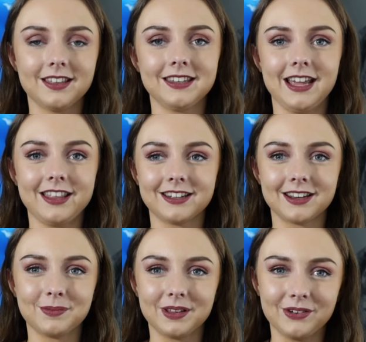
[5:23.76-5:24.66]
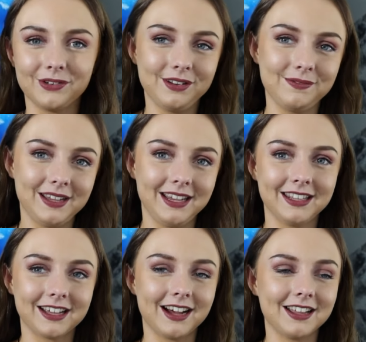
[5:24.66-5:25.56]
Now they're going to be annoyed at me.
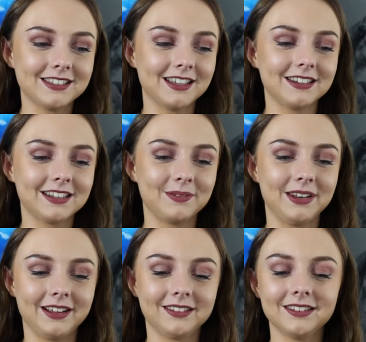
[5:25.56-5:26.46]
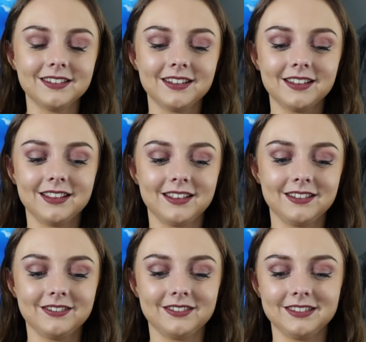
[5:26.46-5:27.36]
The cards aren't coming out.
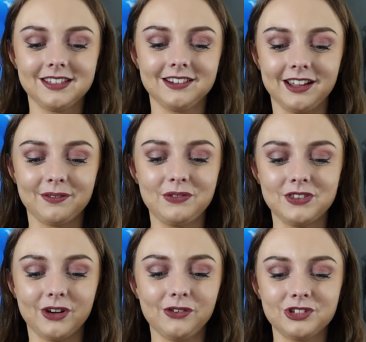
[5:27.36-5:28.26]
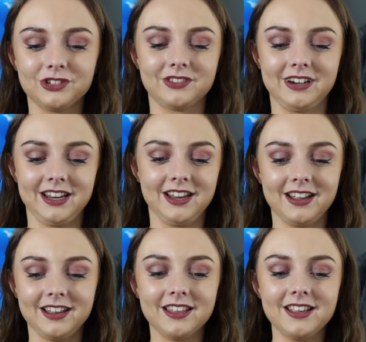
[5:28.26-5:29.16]
They're like, we've told you already.
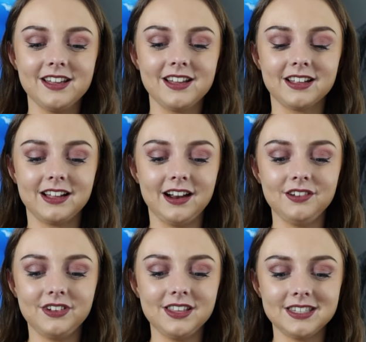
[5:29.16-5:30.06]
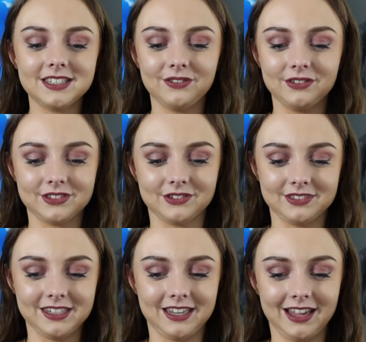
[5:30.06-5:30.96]
Clarify the Seven of
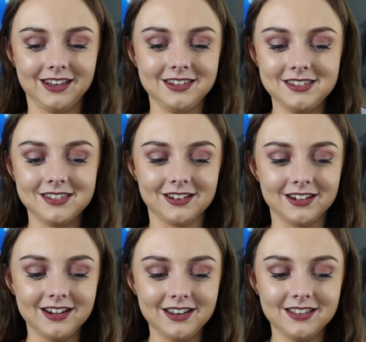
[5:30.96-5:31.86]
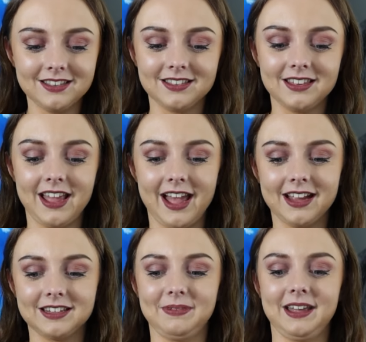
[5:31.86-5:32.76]
Swords again. Sorry.
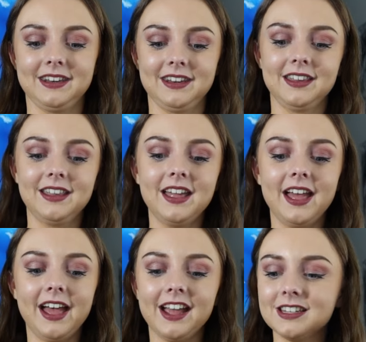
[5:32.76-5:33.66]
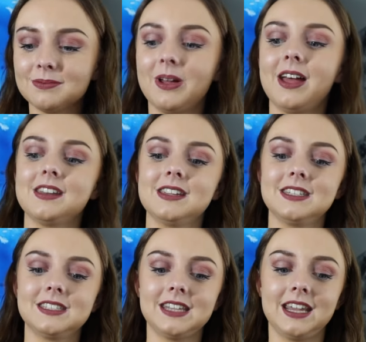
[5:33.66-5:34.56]
Hangman. Hanged Man
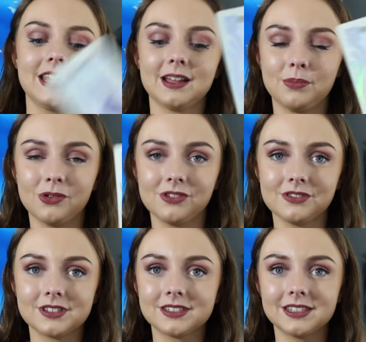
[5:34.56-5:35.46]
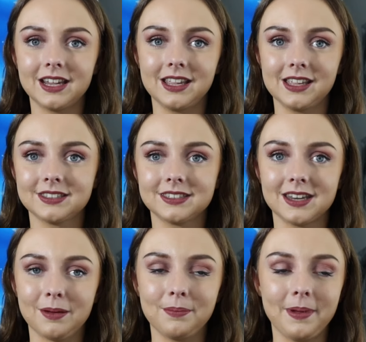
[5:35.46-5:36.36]
is taking a pause, taking a
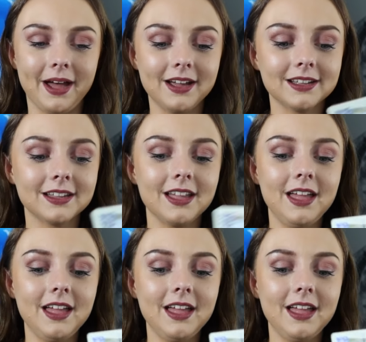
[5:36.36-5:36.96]
step back.